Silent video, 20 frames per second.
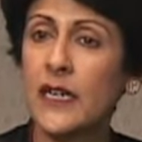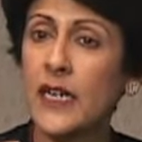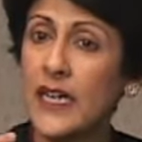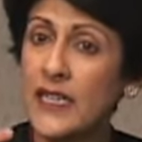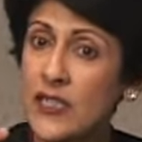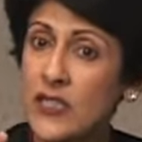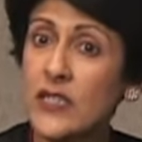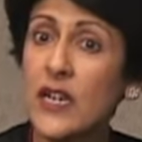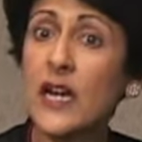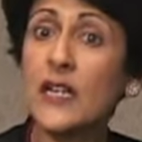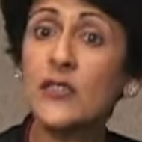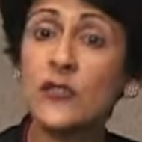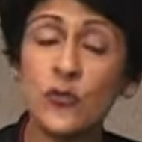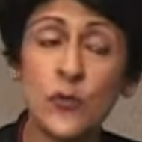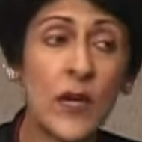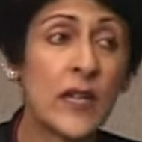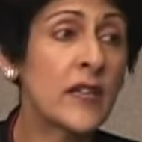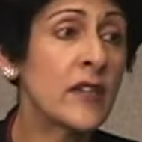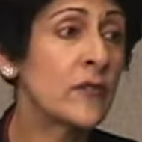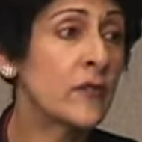it does
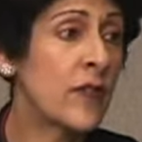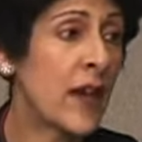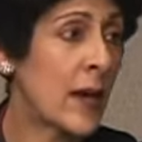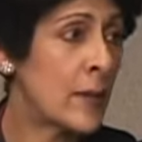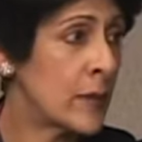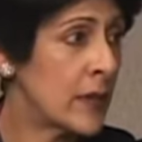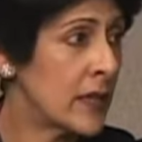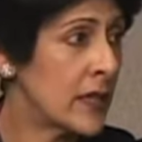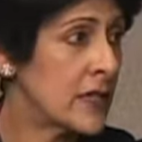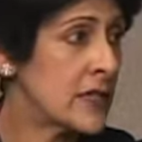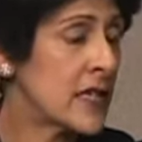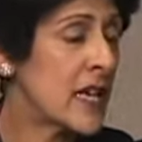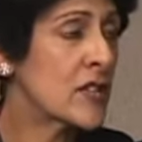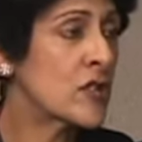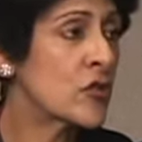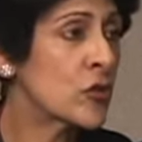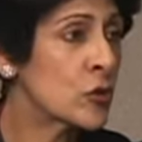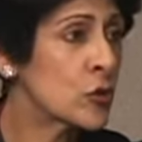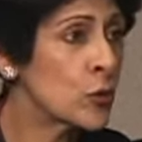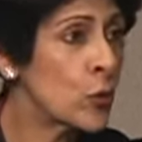run in families. And
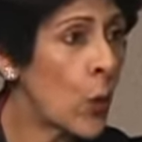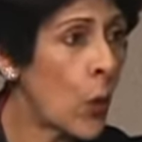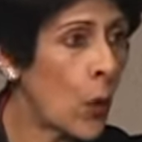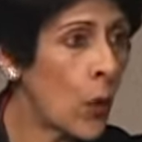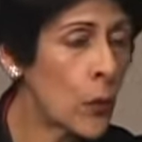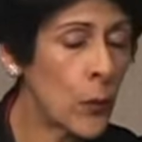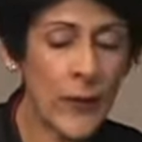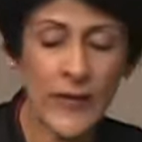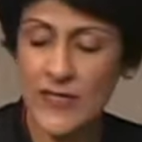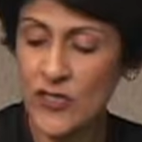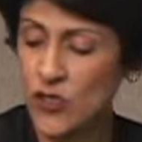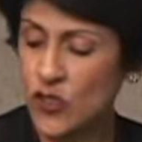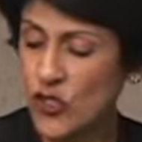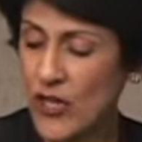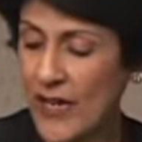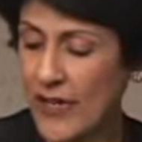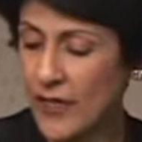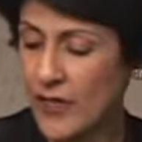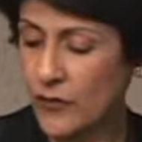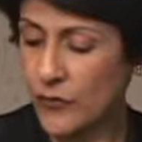so, to always
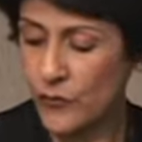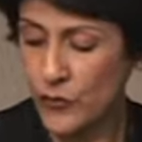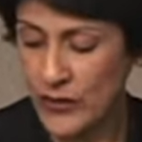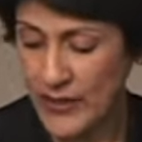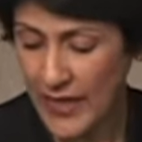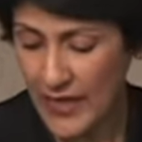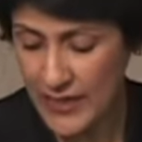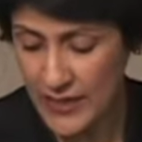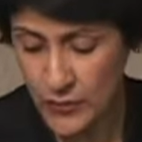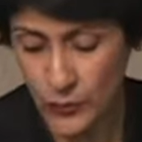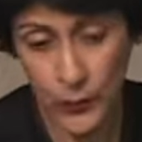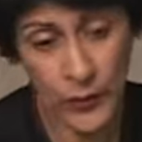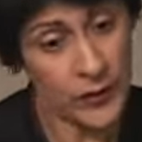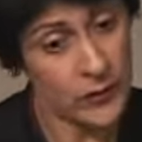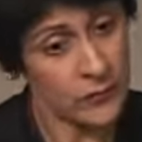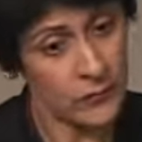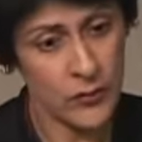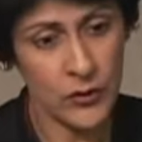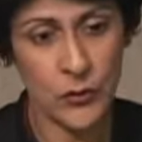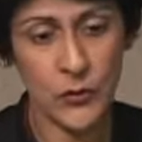check for that
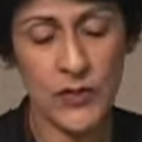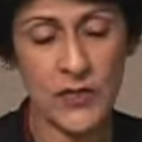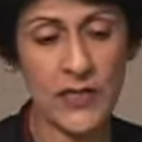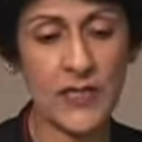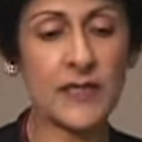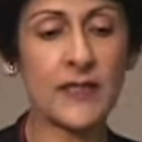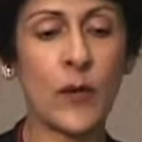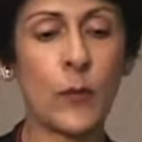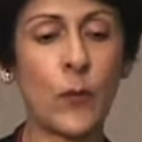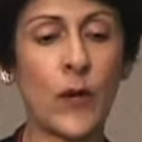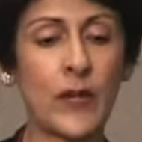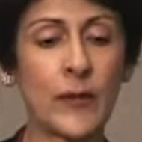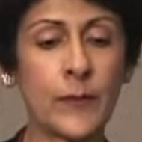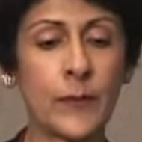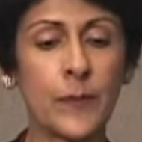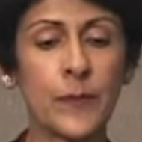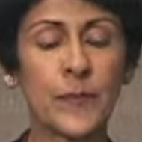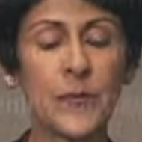when you see someone.